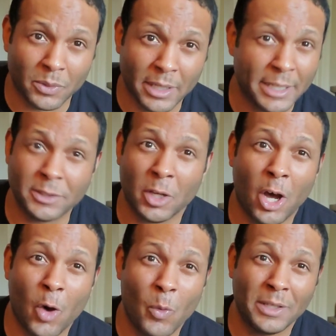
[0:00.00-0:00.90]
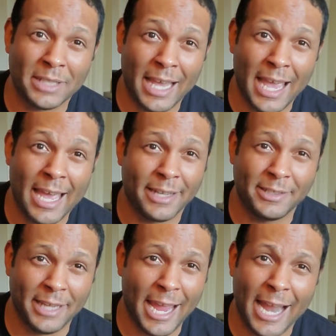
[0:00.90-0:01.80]
and it's always had
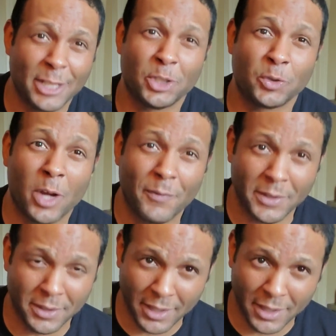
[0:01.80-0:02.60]
catastrophic